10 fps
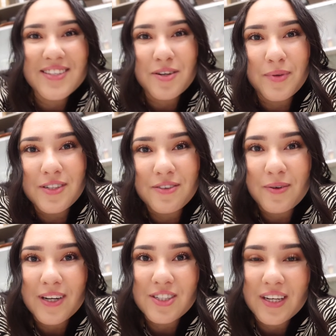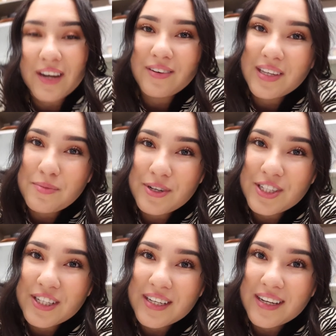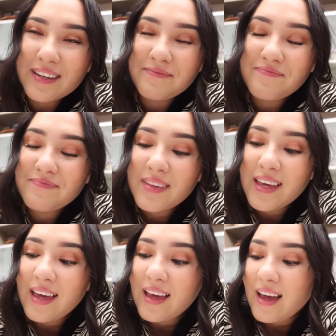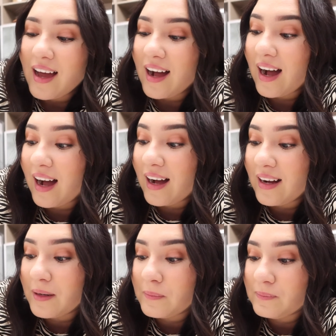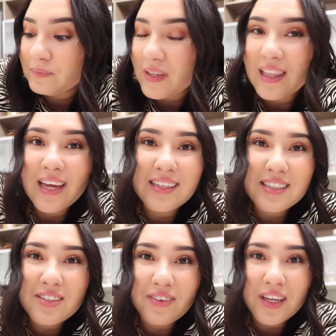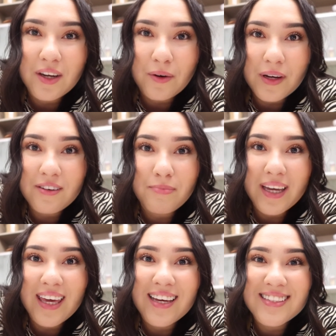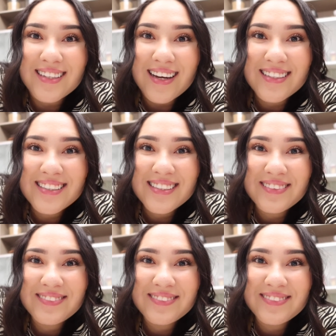so much for watching. I really appreciate it. Like this video if my cake sucks,